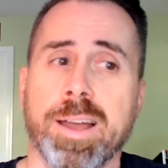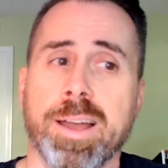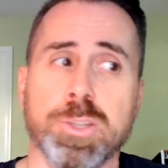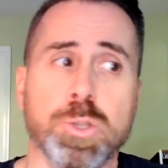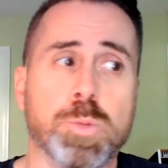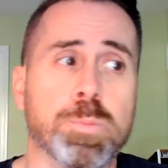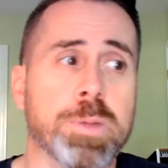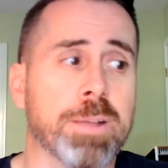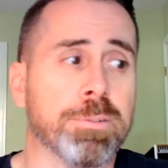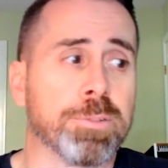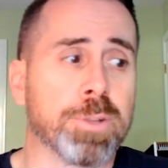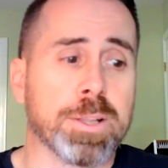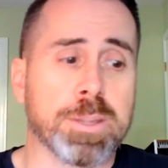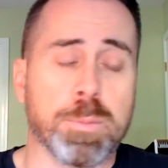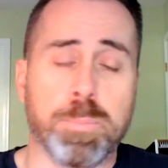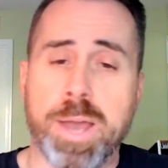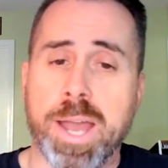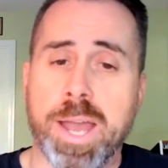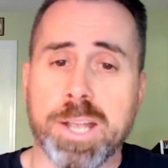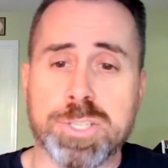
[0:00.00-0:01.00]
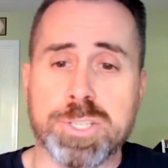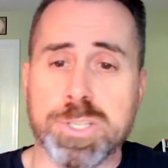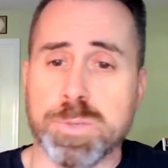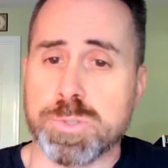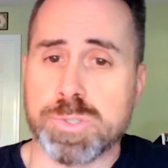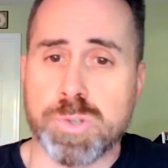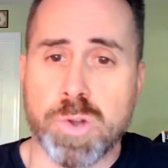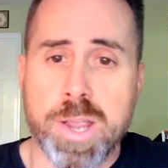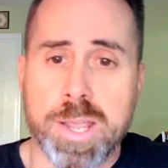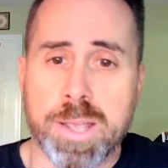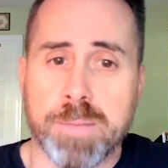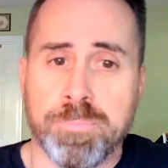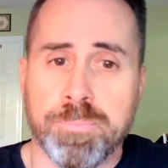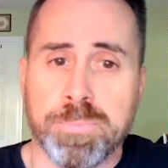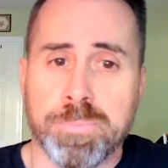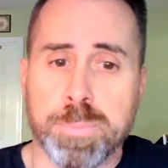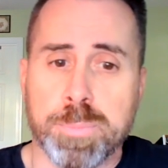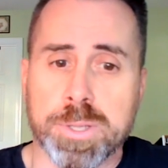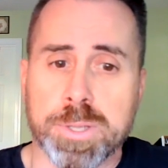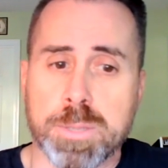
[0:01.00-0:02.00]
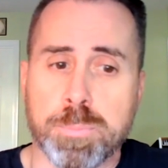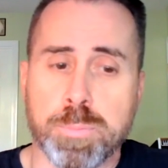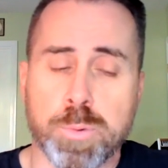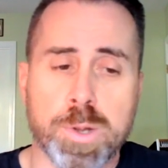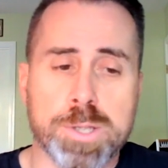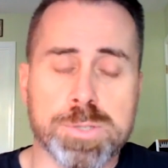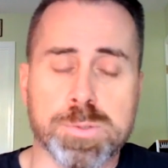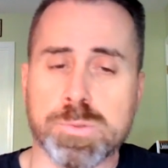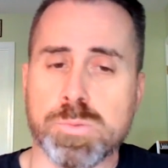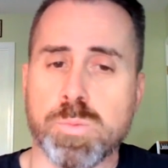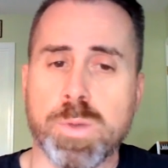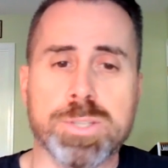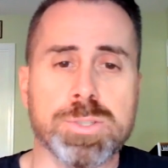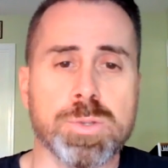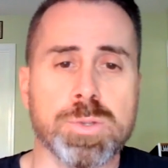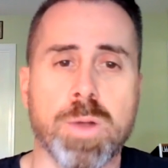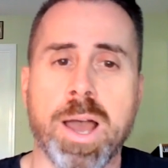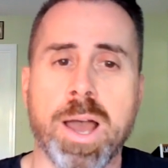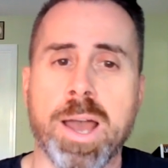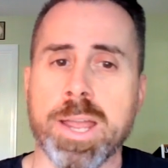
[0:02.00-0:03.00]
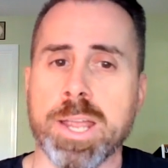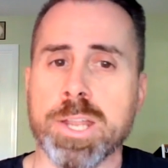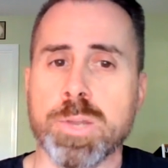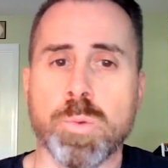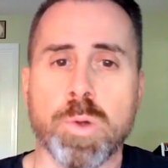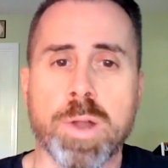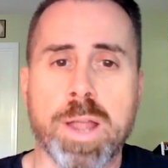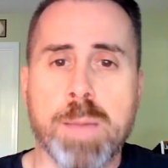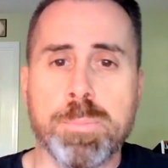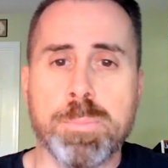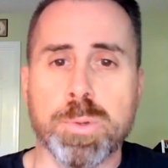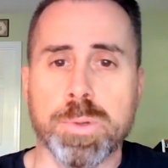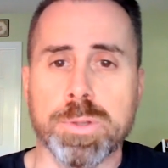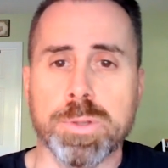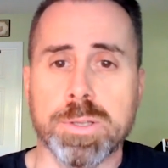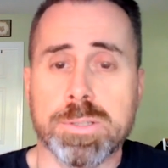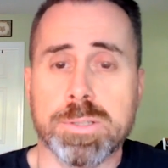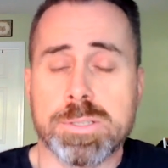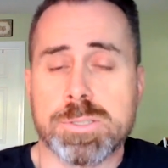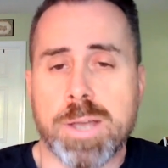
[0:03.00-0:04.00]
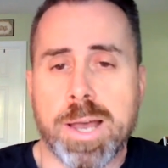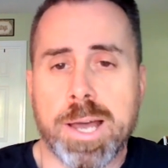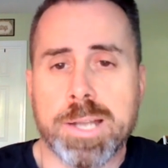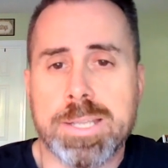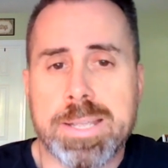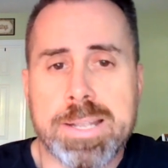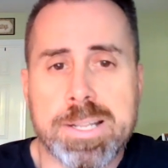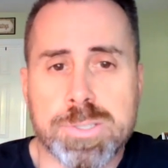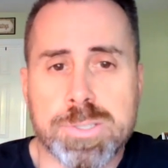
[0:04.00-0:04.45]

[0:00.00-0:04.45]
you may have thought the packaging was great, but the price was way too high and you weren't happy with it. So how do you